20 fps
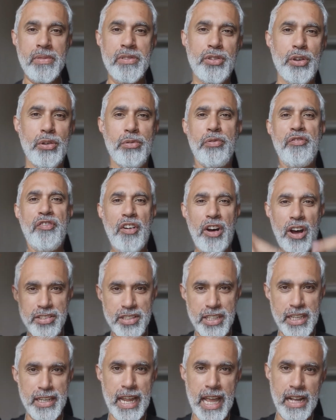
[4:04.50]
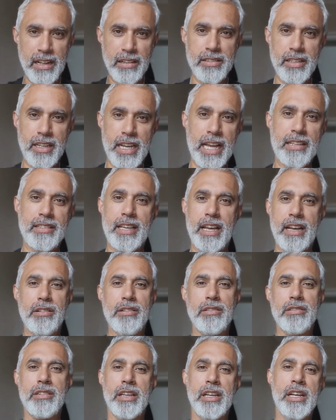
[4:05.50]
so fast inhales and
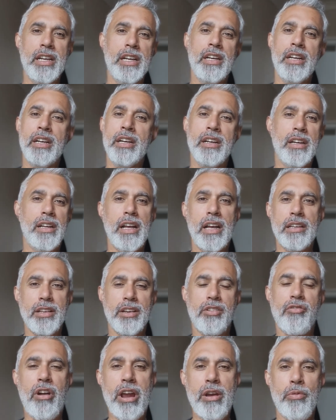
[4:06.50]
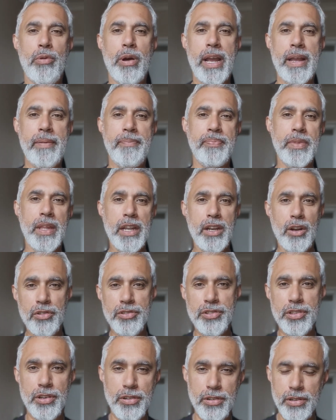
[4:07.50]
exhales. That's a great way. And
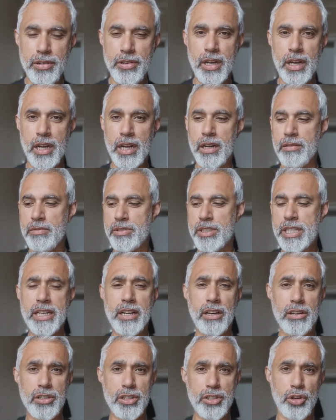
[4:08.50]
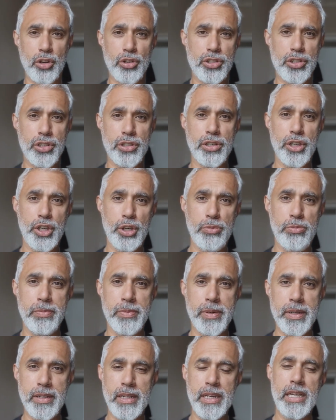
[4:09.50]
also check out Dr.
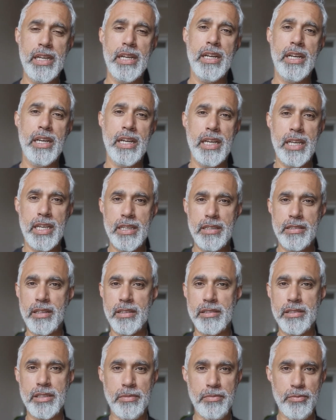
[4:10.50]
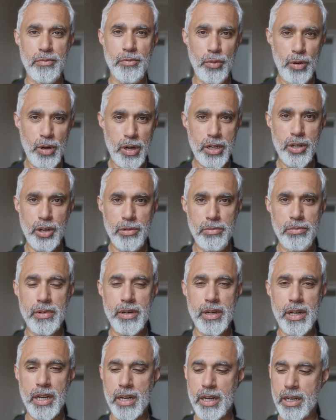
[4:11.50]
Huberman. He's done some work
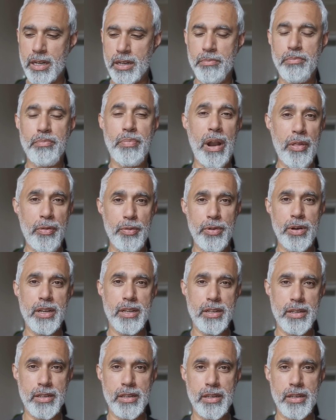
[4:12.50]
on breathwork,